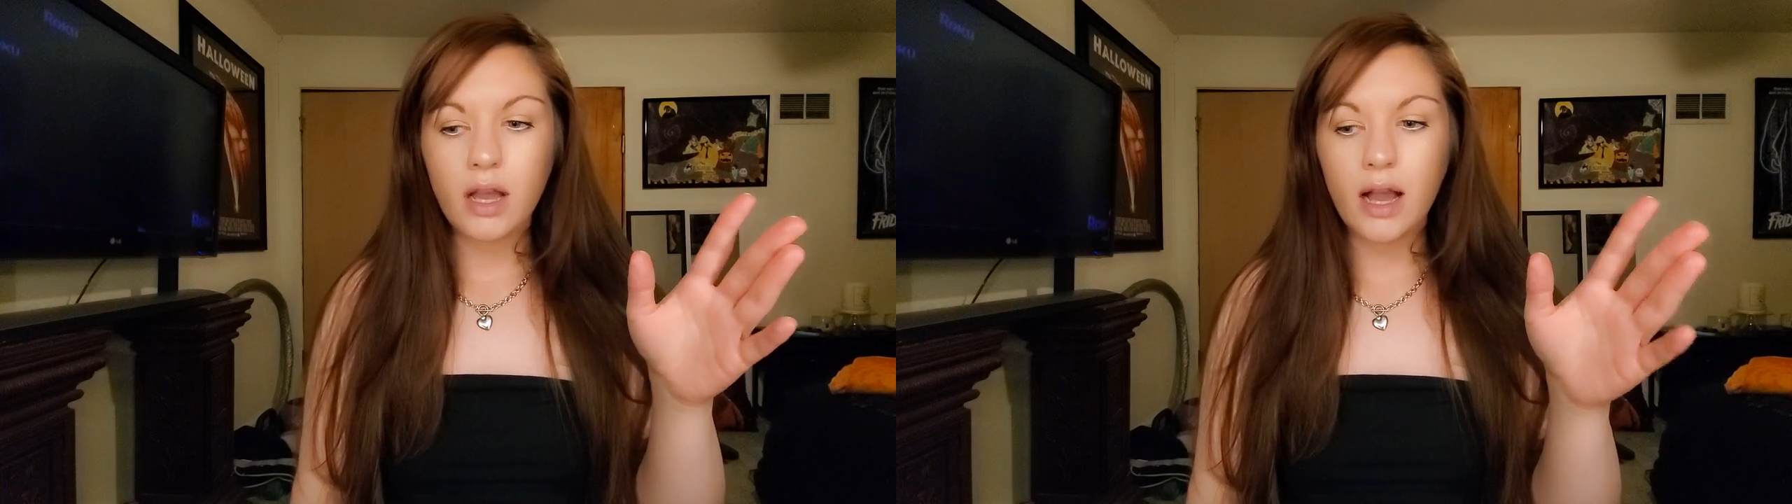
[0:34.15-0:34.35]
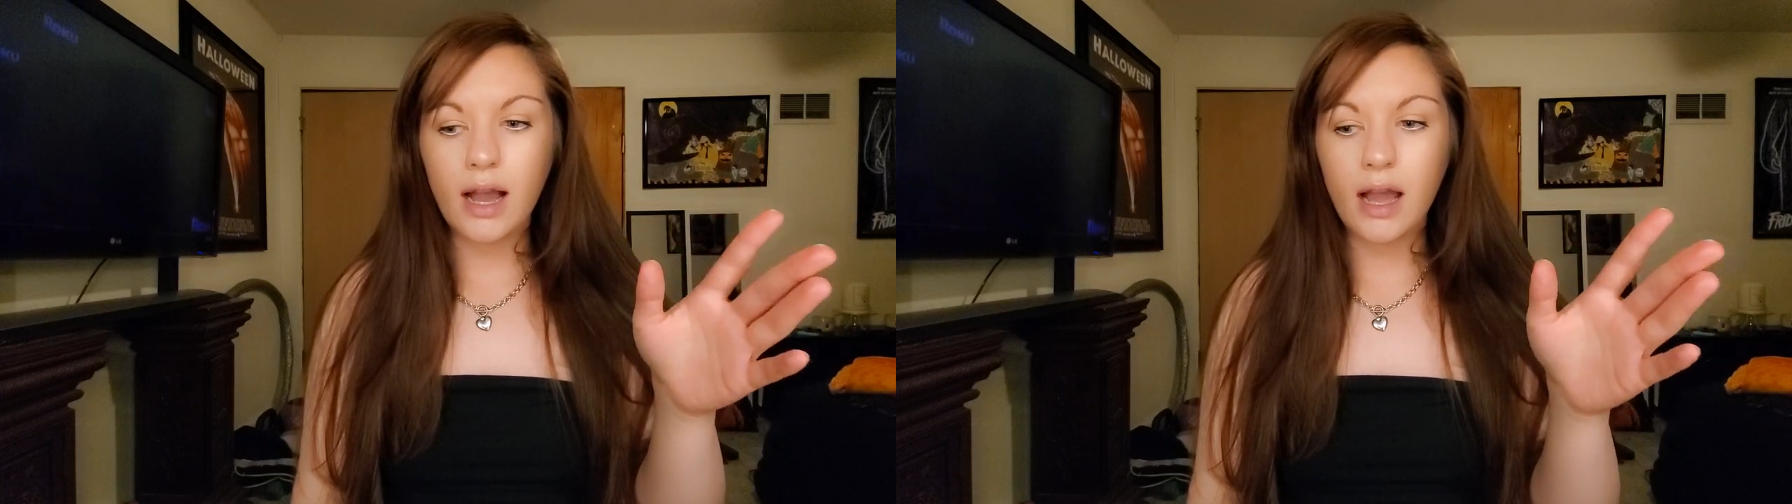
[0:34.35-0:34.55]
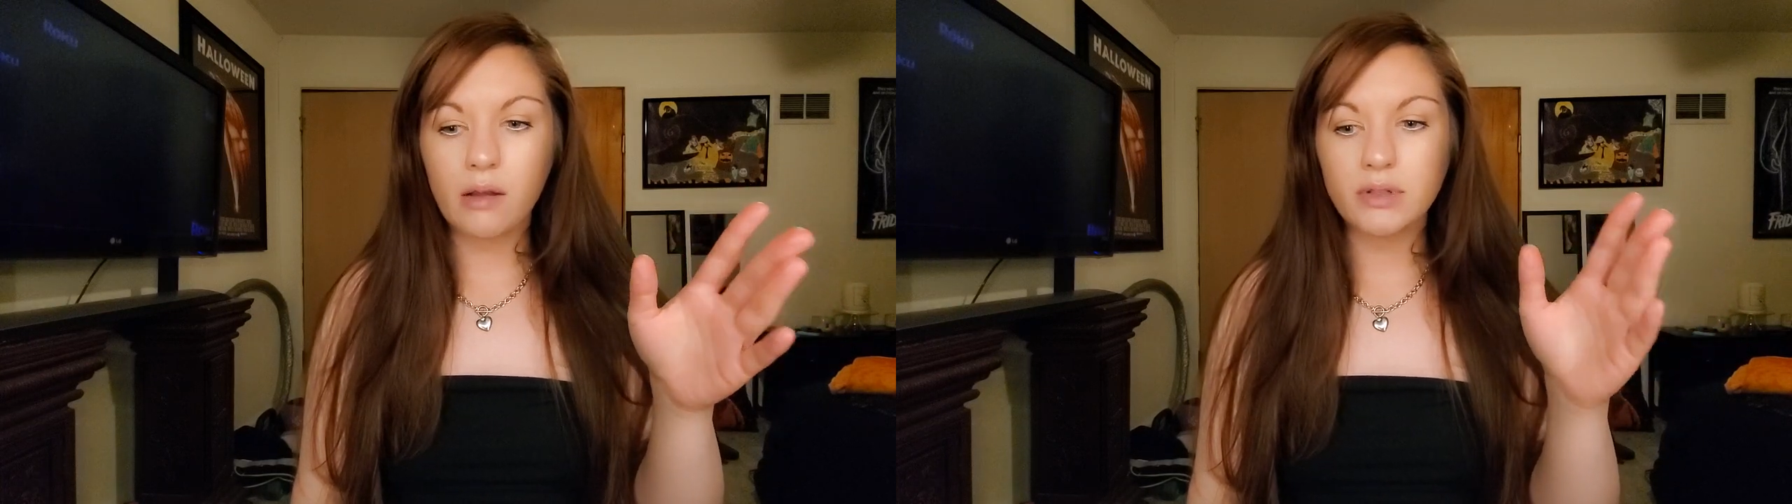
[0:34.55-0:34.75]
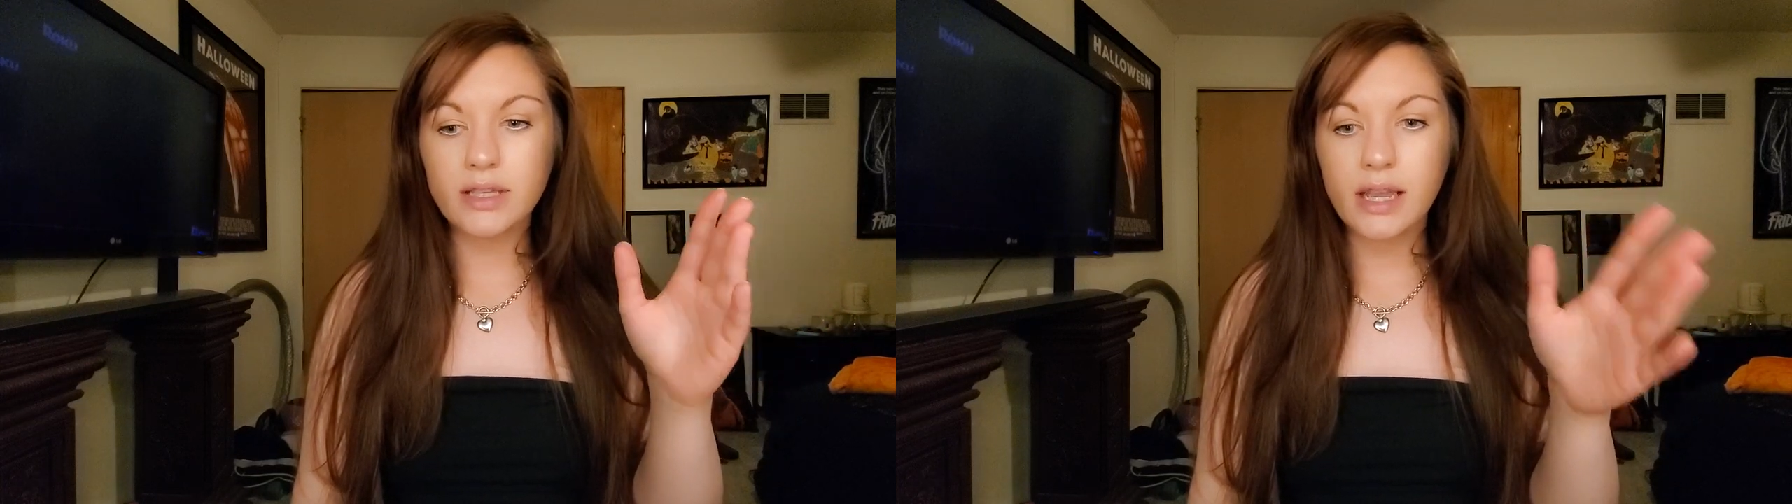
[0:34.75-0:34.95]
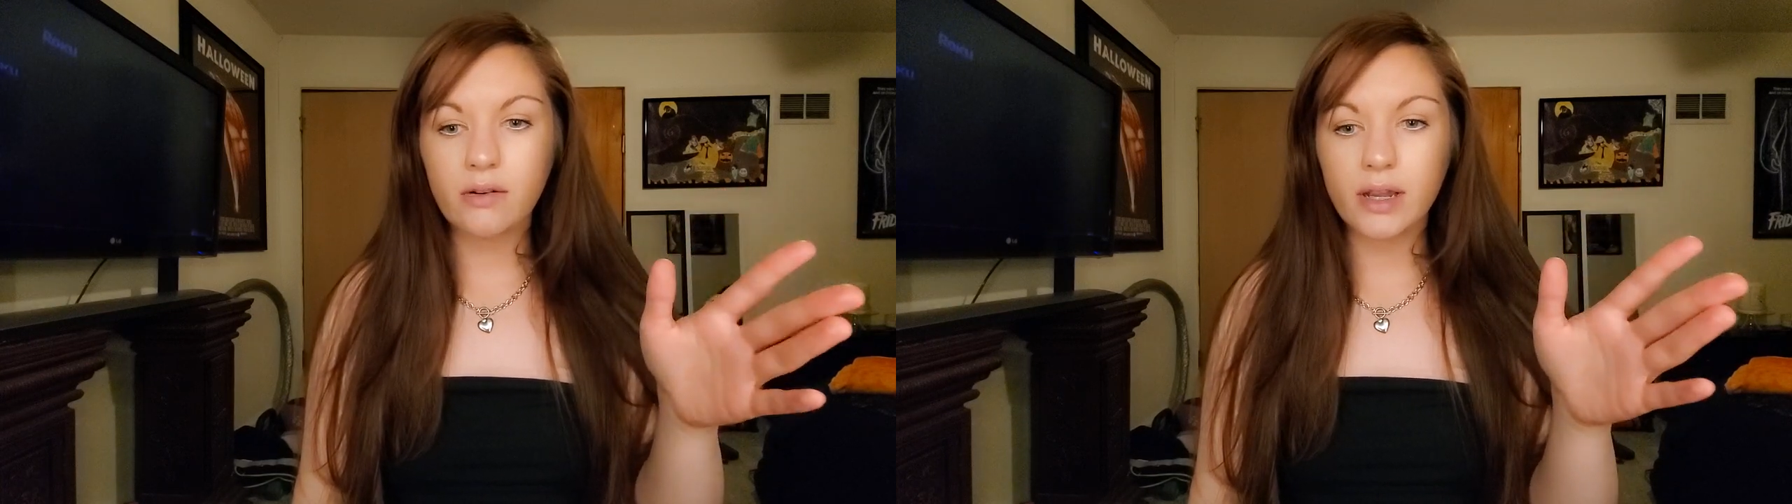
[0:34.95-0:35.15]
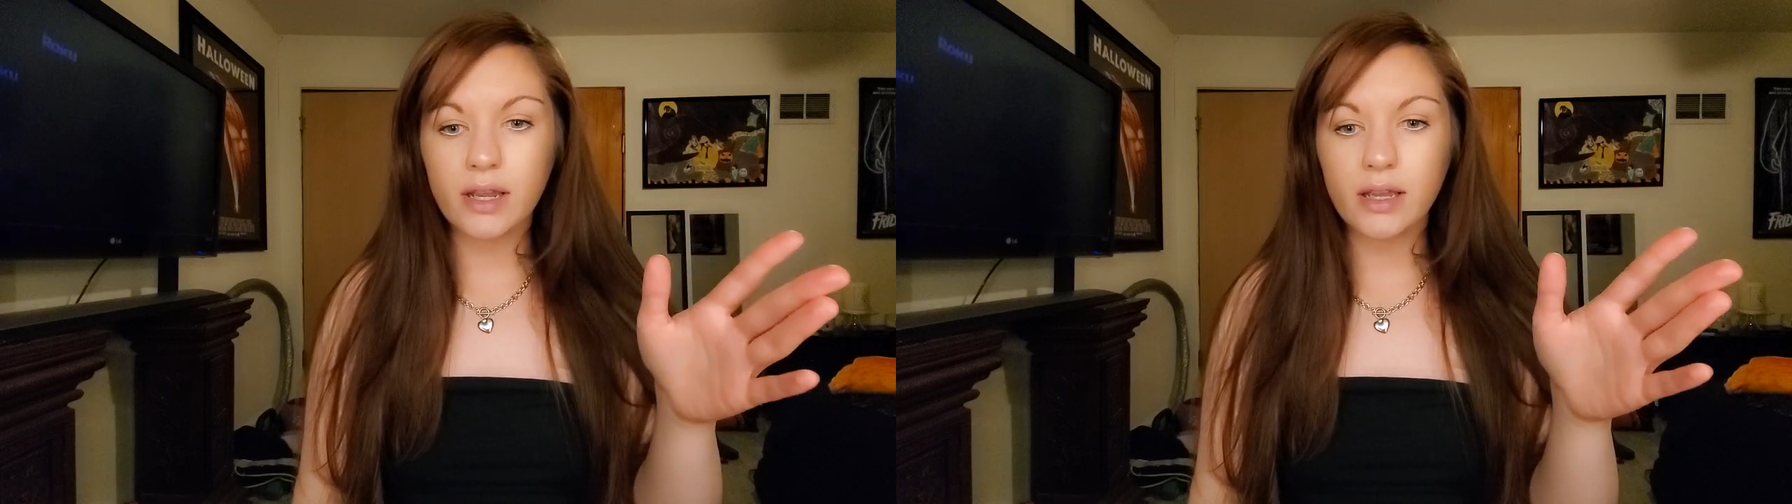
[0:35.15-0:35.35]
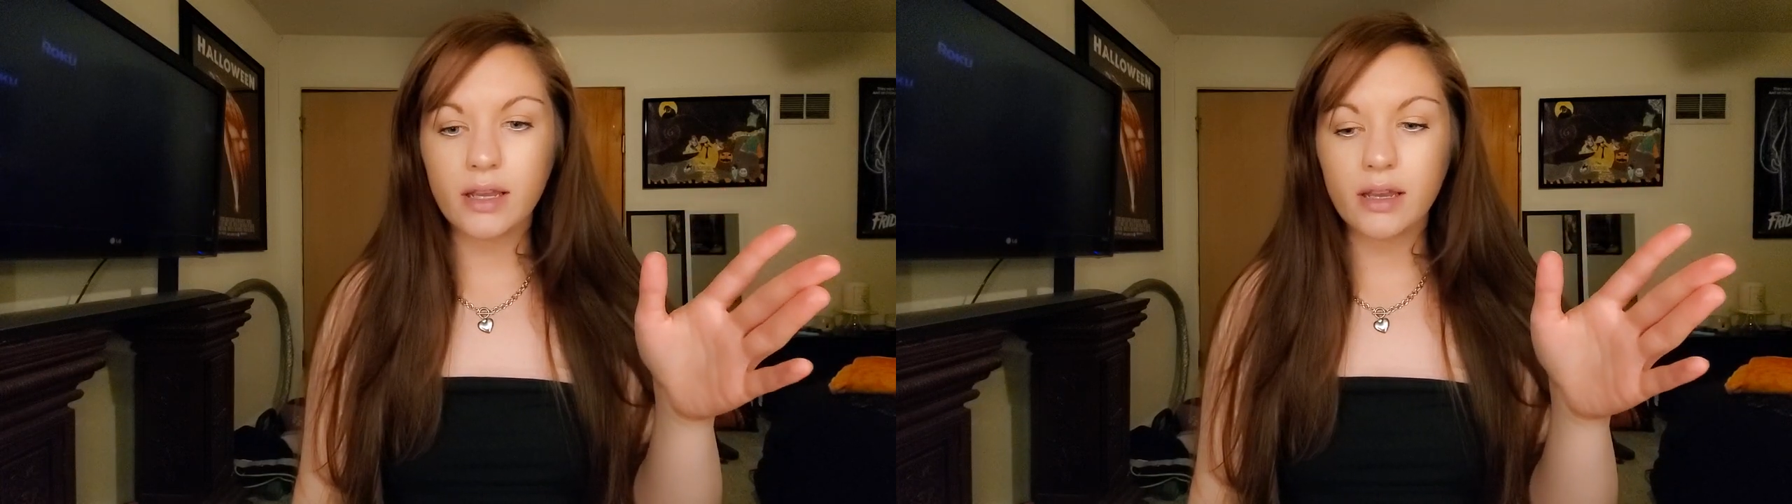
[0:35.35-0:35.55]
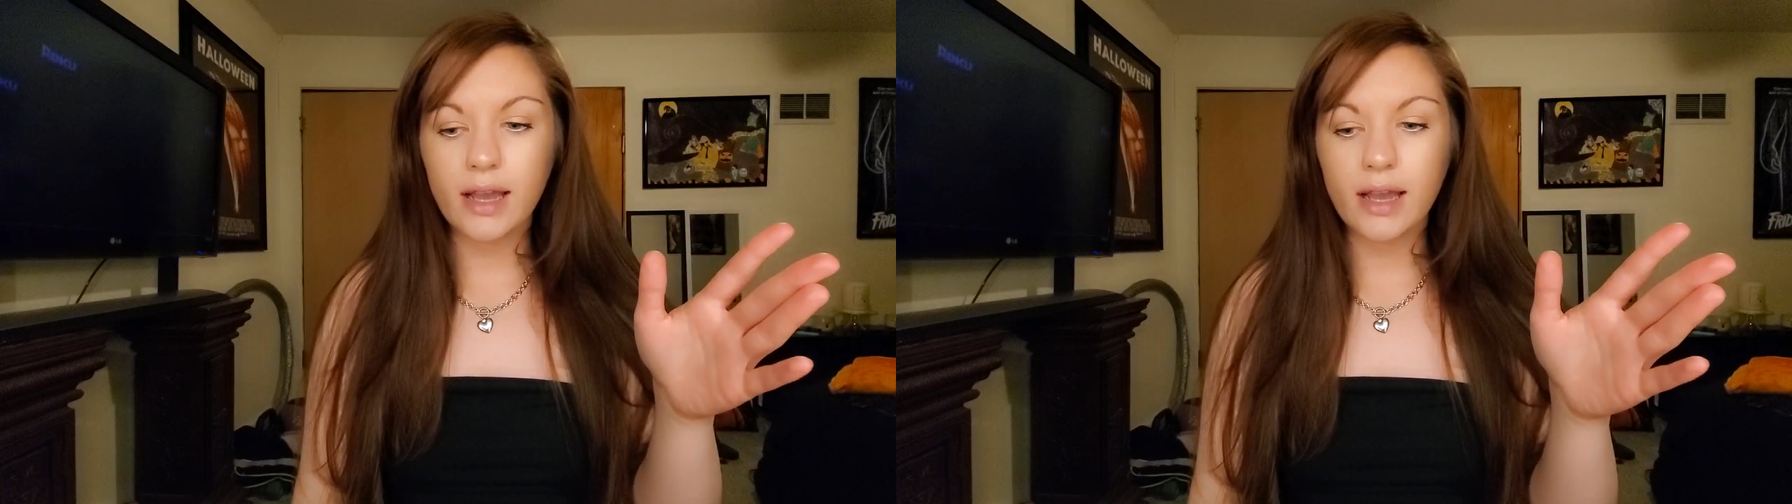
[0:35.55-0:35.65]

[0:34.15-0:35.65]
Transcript: I was hearing,